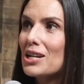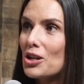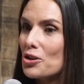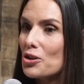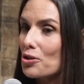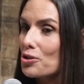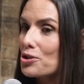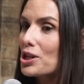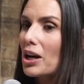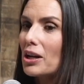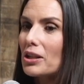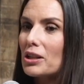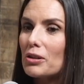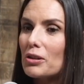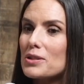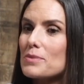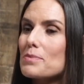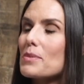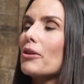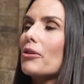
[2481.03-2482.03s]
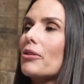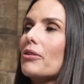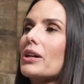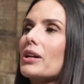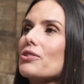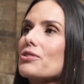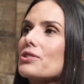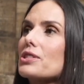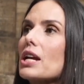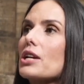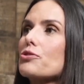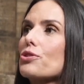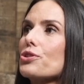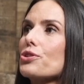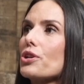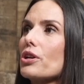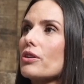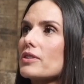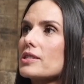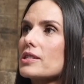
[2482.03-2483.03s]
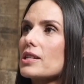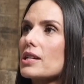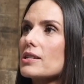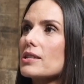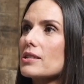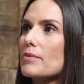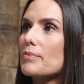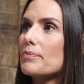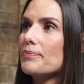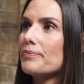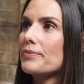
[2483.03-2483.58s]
your toddler is mirroring your central nervous system.